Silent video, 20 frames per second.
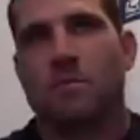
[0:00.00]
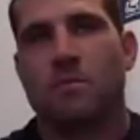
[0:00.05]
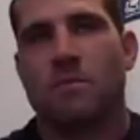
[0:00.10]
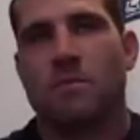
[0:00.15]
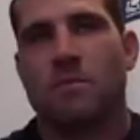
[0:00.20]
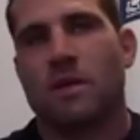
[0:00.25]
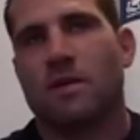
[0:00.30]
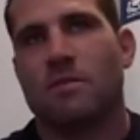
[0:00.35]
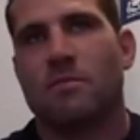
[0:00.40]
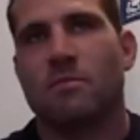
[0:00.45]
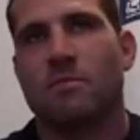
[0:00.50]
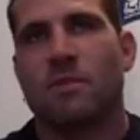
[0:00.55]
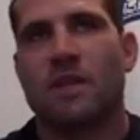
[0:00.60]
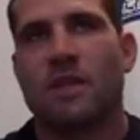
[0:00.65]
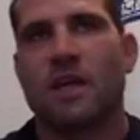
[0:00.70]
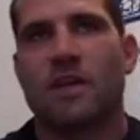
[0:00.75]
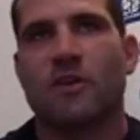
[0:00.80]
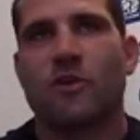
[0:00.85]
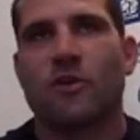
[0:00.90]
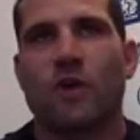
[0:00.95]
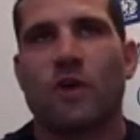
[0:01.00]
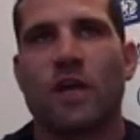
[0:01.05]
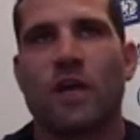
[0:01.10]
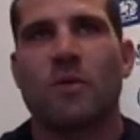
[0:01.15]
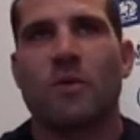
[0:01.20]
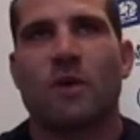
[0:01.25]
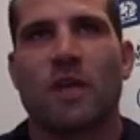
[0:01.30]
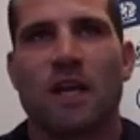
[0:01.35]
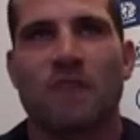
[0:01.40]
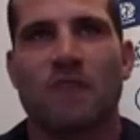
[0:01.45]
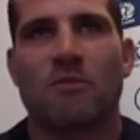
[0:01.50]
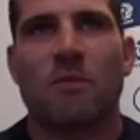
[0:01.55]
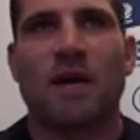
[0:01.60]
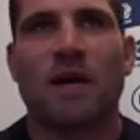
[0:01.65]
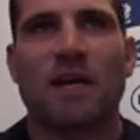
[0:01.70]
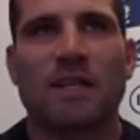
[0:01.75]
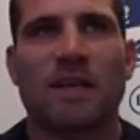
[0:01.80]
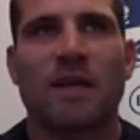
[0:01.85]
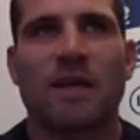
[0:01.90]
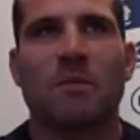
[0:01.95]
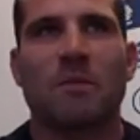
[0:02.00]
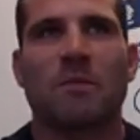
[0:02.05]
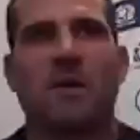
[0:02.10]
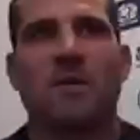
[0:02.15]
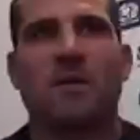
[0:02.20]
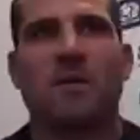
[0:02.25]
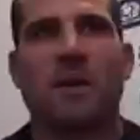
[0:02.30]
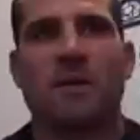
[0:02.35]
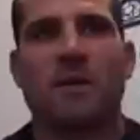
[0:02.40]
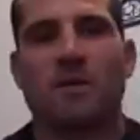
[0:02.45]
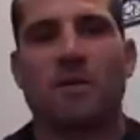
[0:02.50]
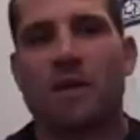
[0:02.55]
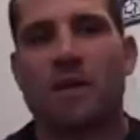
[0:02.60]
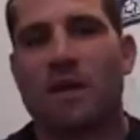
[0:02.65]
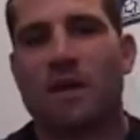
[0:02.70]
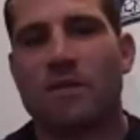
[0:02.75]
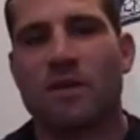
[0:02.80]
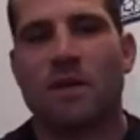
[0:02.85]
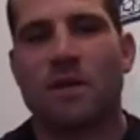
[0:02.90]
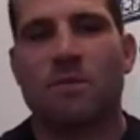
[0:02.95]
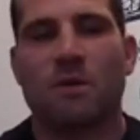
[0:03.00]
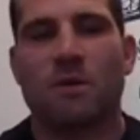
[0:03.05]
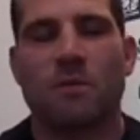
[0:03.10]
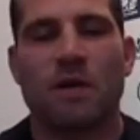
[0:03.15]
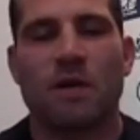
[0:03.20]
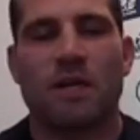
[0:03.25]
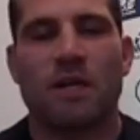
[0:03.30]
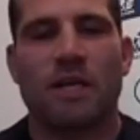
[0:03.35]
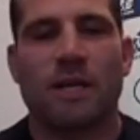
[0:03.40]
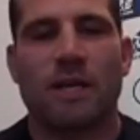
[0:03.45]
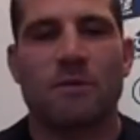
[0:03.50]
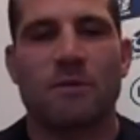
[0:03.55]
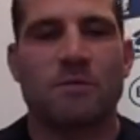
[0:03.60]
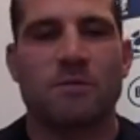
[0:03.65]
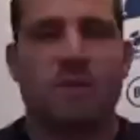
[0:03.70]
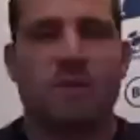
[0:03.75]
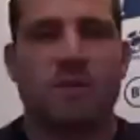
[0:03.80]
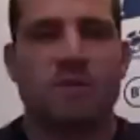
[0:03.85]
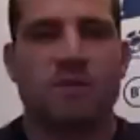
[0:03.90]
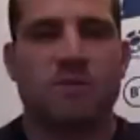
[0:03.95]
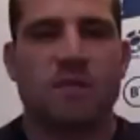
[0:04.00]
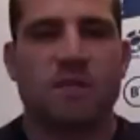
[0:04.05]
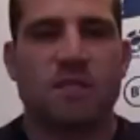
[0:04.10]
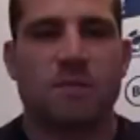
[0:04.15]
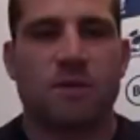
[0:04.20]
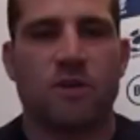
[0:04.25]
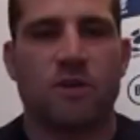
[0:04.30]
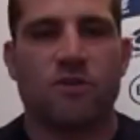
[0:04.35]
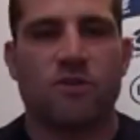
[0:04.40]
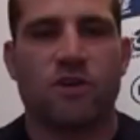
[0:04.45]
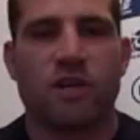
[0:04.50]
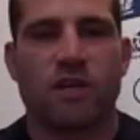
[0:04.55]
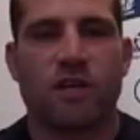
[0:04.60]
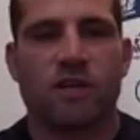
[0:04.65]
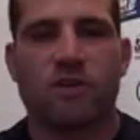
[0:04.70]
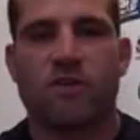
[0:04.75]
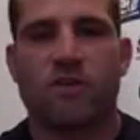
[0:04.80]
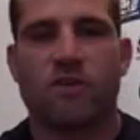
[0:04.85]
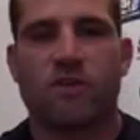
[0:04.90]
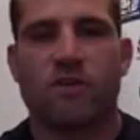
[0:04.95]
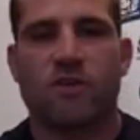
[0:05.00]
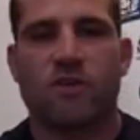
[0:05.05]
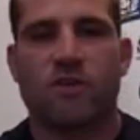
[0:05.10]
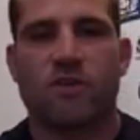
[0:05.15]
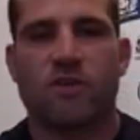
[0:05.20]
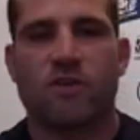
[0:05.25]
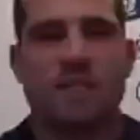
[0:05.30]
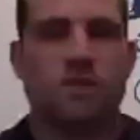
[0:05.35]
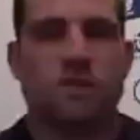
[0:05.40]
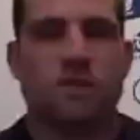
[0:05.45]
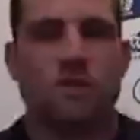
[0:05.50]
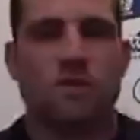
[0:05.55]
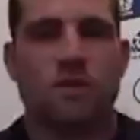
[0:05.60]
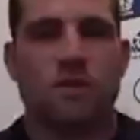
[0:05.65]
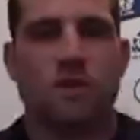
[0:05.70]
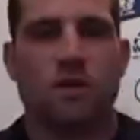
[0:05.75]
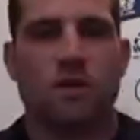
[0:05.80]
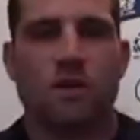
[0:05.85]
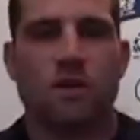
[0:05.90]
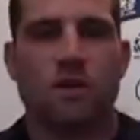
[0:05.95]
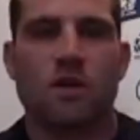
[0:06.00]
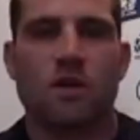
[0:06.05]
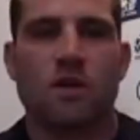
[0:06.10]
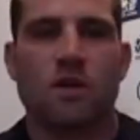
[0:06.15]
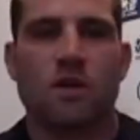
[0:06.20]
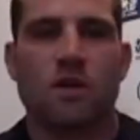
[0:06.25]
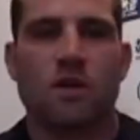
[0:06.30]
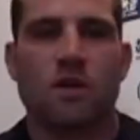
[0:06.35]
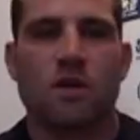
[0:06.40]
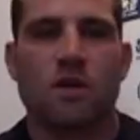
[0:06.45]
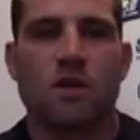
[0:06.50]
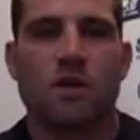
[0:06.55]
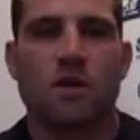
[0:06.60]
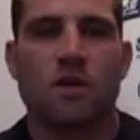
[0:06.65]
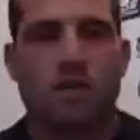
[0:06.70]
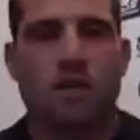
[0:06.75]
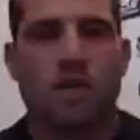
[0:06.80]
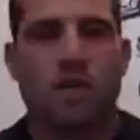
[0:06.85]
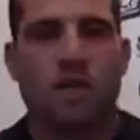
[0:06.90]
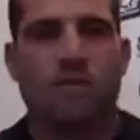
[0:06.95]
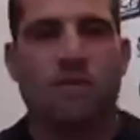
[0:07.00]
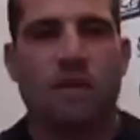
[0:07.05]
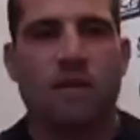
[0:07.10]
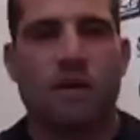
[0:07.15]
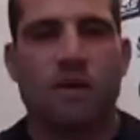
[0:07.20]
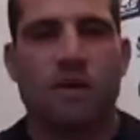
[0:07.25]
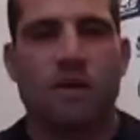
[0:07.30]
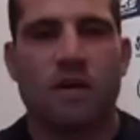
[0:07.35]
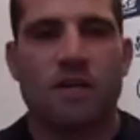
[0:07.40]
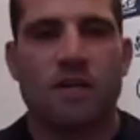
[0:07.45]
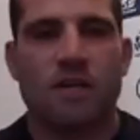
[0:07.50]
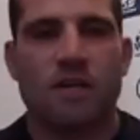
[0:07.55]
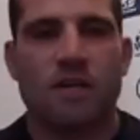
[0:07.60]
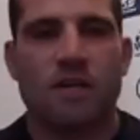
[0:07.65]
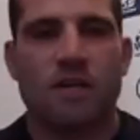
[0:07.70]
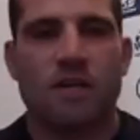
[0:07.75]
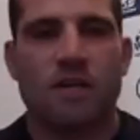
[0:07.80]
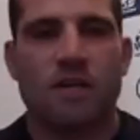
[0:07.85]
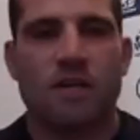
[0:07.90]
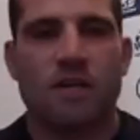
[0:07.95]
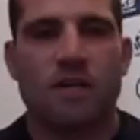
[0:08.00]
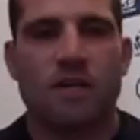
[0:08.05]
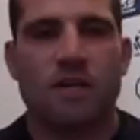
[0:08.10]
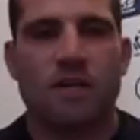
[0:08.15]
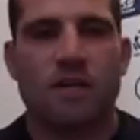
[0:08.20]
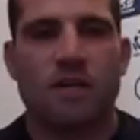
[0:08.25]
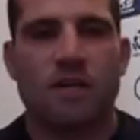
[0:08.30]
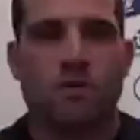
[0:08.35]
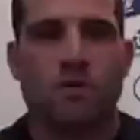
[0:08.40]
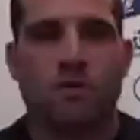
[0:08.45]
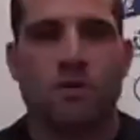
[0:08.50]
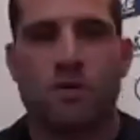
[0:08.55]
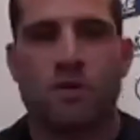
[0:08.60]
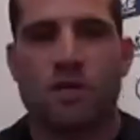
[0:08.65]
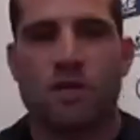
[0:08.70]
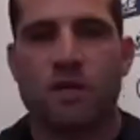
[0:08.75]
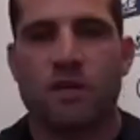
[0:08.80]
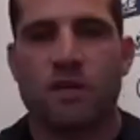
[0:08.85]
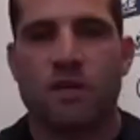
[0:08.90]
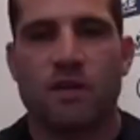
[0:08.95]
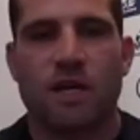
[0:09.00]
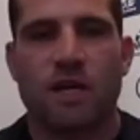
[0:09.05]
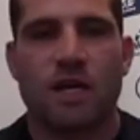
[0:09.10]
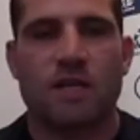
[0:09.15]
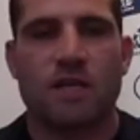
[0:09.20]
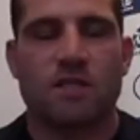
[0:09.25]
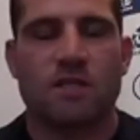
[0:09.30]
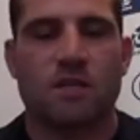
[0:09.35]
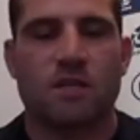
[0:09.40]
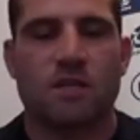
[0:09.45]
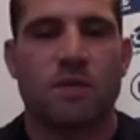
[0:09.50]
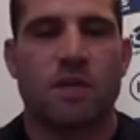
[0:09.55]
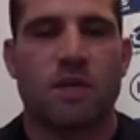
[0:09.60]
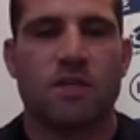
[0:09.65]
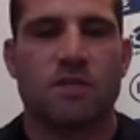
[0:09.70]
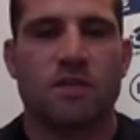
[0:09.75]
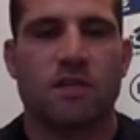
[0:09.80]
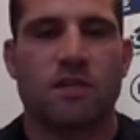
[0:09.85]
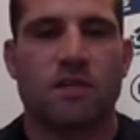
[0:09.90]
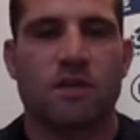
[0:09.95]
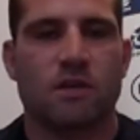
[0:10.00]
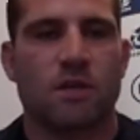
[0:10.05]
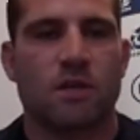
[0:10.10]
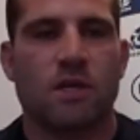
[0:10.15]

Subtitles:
But then, you know, anyone can have a bad game. Anyone can have a couple of bad games, but it's about trying to create that consistency so that you can have that relationship between you and the other guys on the pitch that,